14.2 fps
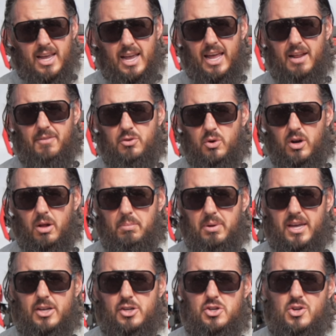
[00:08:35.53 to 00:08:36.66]
And if you're in a
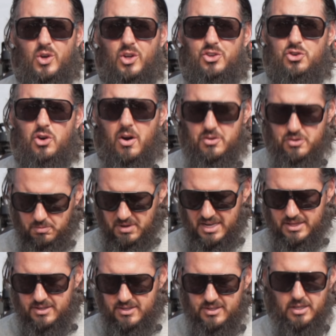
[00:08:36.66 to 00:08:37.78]
pinch, you can charge them in
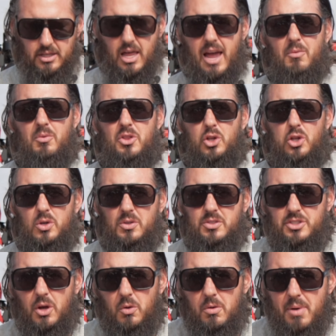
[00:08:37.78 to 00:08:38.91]
the sunlight with a little
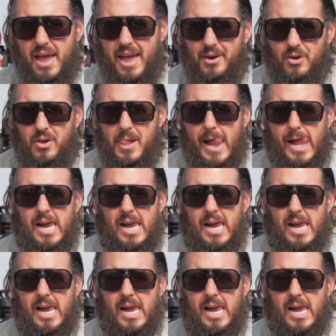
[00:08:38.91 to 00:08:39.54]
solar panel.